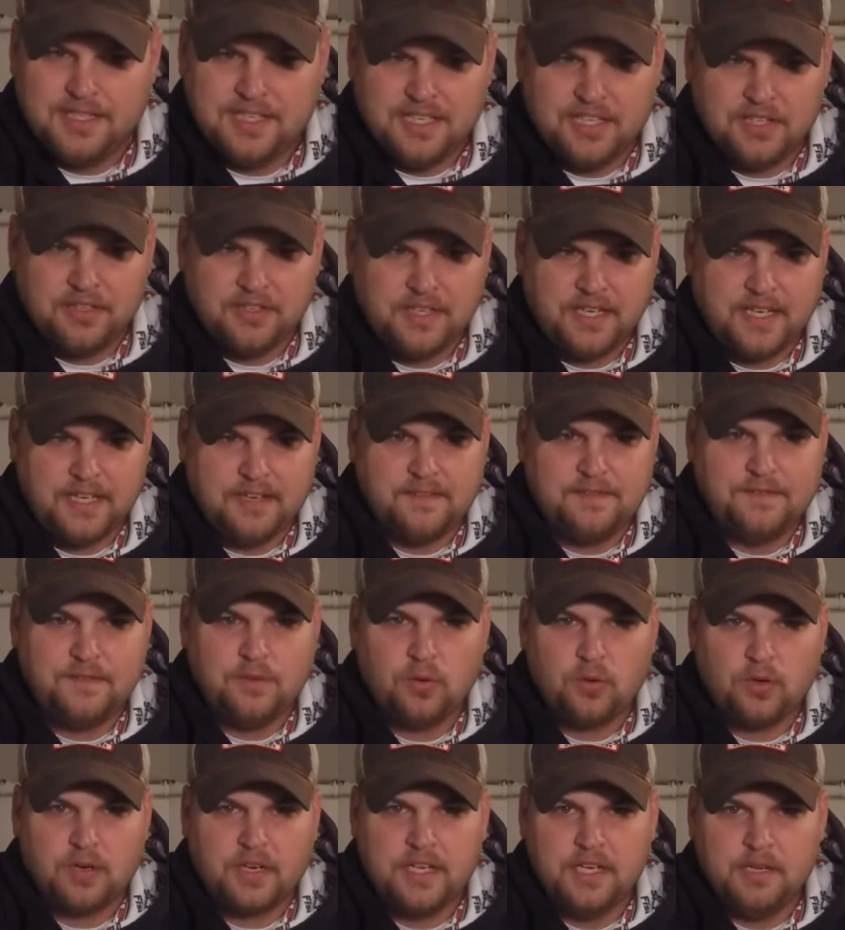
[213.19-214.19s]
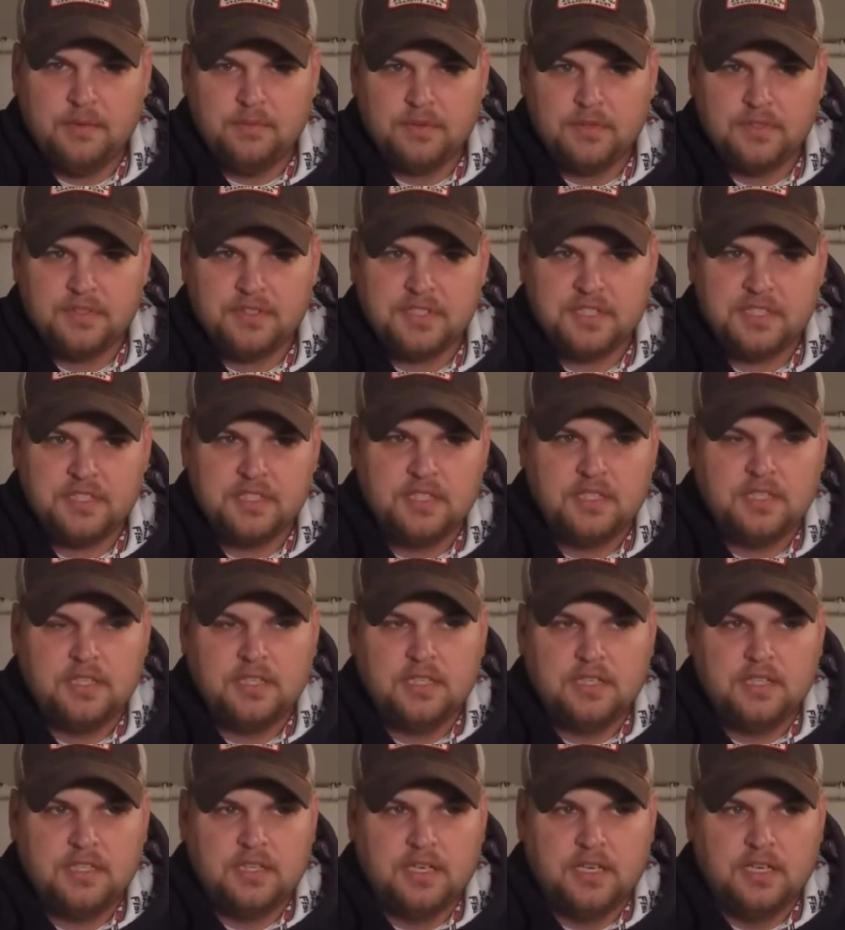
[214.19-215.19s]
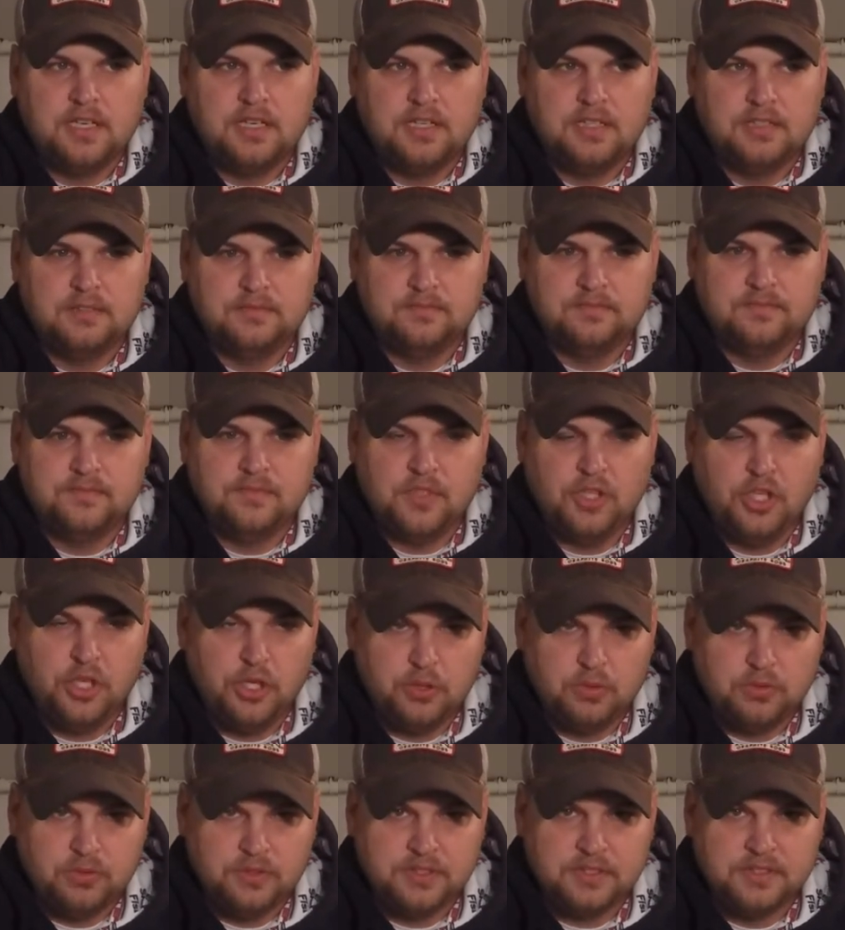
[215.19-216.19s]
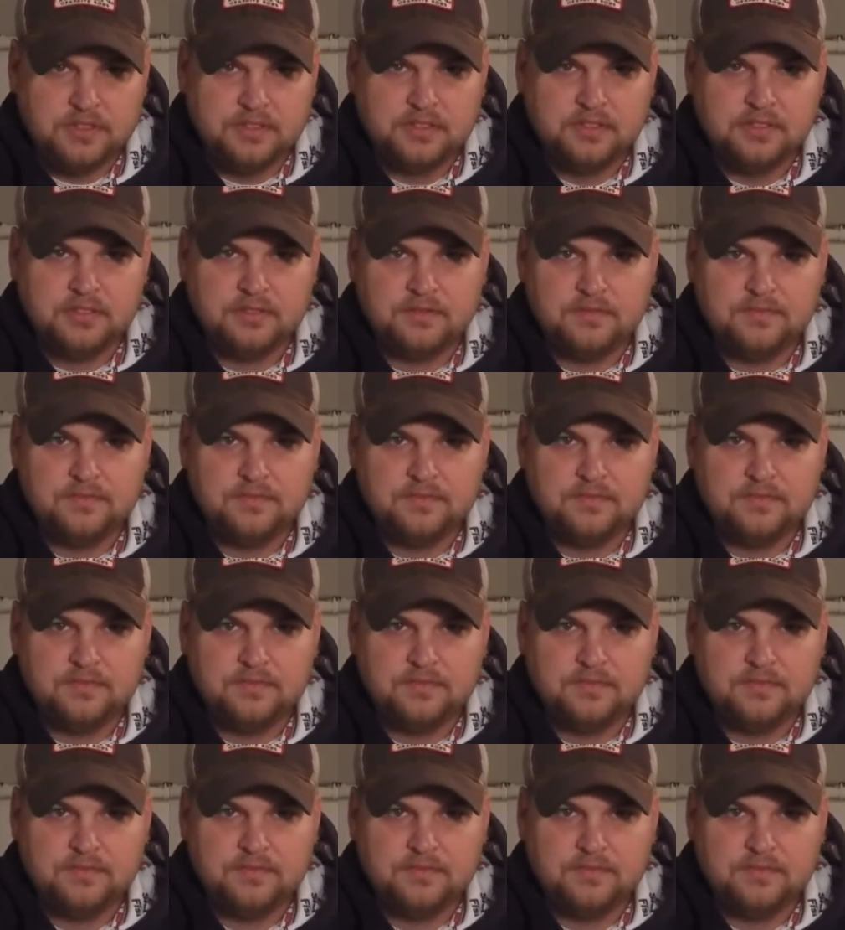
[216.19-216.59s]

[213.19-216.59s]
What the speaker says: I only got 4 keepers, little ones.